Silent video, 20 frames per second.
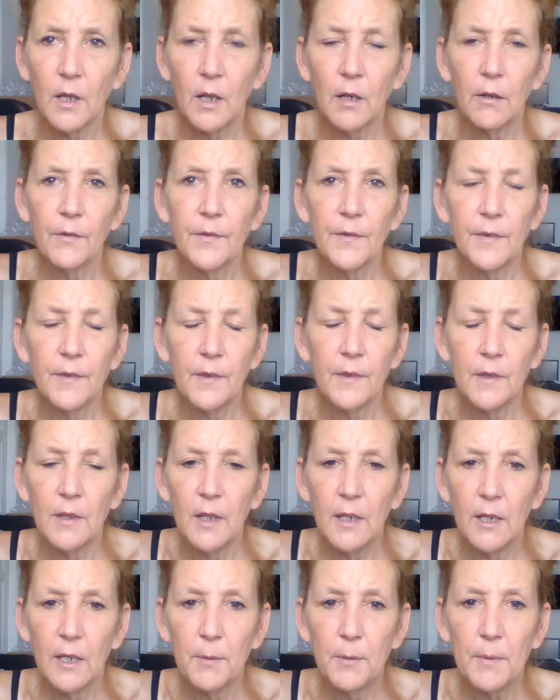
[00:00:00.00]
I don't
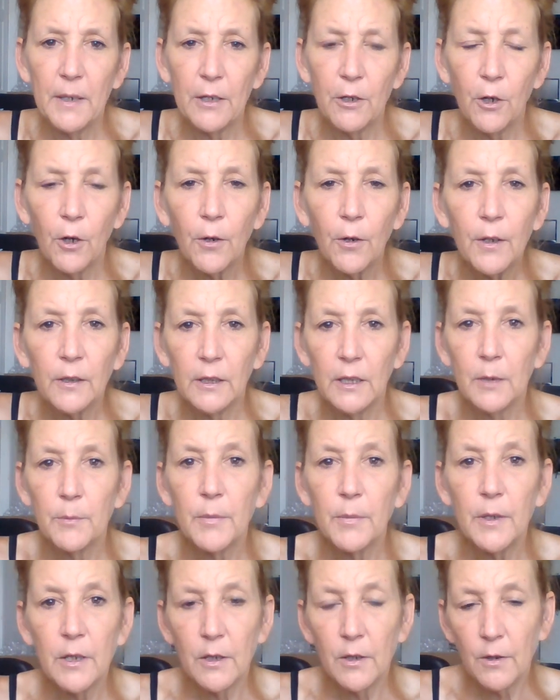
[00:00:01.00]
think anybody currently,
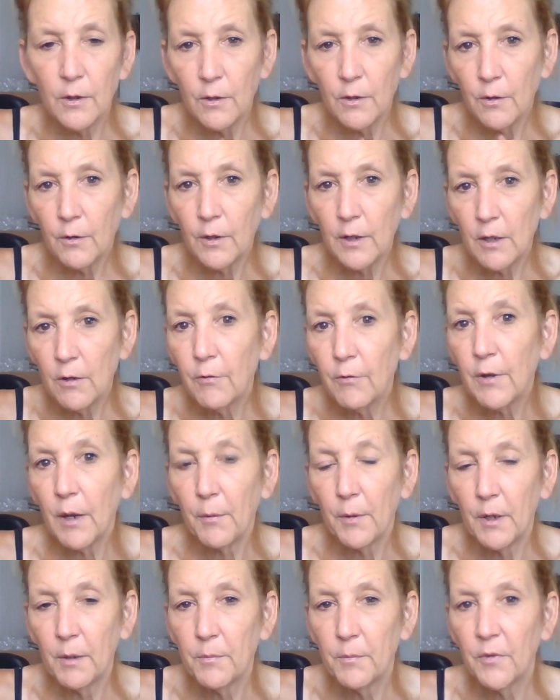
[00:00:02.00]
but you, you
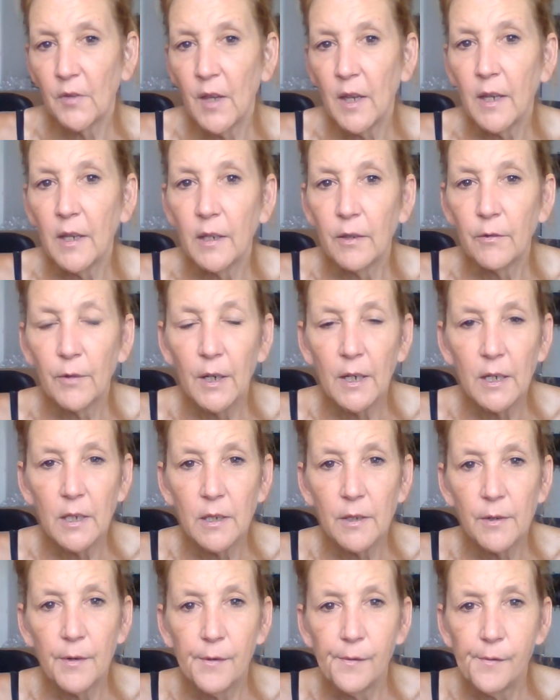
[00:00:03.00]
get what I'm saying,
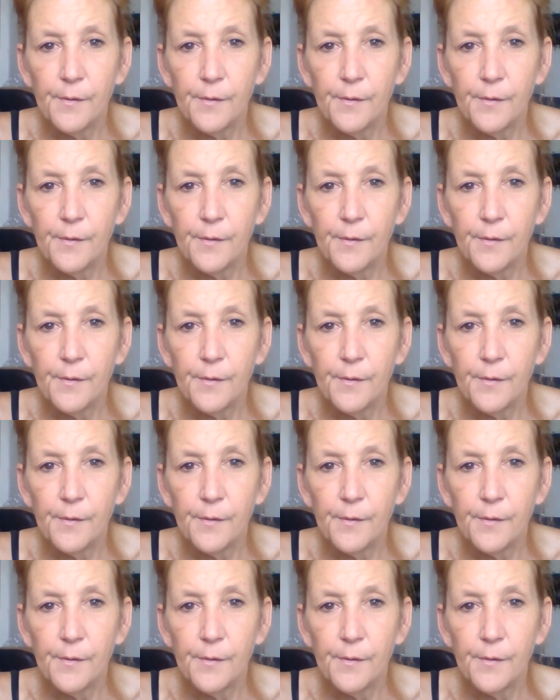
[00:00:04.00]
right?